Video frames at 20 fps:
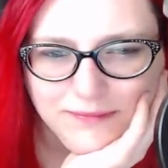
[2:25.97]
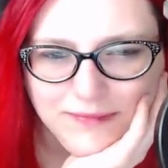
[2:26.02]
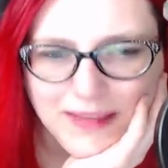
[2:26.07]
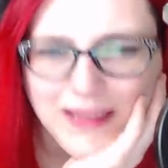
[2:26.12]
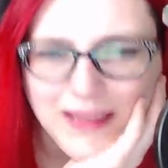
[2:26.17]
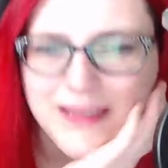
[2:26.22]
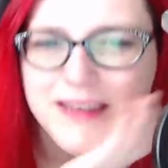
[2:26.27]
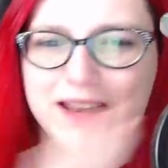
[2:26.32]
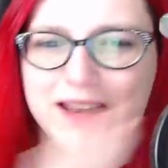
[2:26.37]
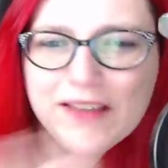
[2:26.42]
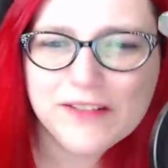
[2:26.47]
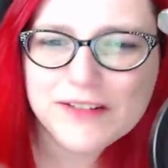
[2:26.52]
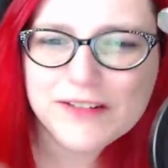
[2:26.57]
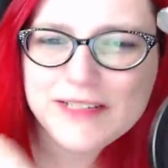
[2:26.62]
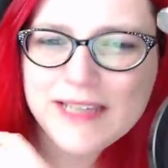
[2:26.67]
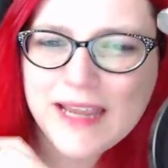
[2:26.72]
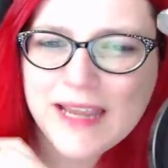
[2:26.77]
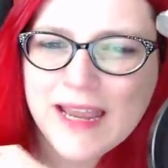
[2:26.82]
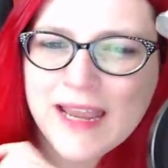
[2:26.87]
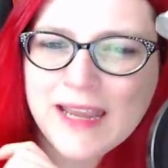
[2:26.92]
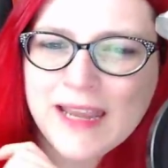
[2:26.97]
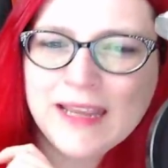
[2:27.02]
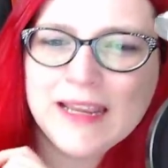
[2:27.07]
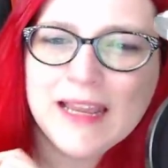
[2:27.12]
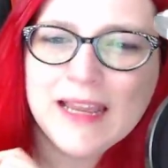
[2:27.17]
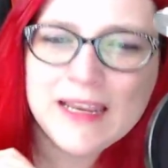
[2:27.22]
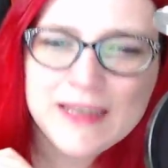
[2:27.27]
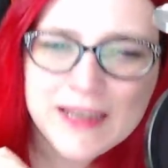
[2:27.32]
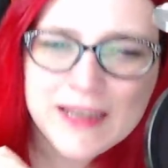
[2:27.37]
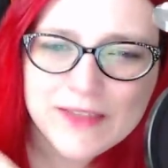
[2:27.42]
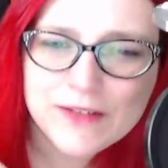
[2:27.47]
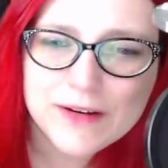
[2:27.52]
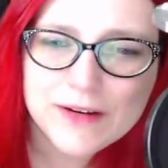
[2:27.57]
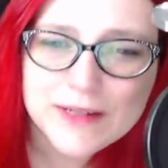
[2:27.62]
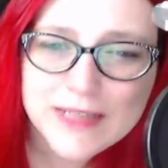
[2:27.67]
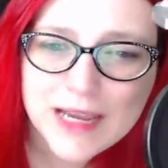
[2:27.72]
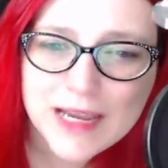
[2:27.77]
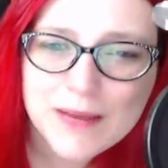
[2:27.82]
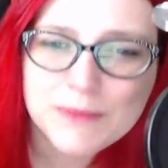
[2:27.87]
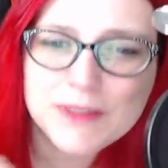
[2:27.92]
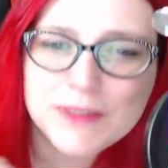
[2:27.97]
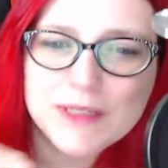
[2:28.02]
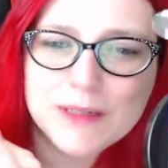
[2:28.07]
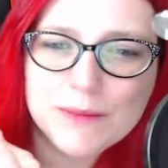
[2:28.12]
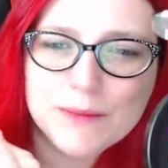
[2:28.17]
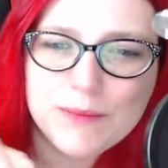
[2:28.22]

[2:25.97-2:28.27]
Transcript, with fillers: Another day, another attempt to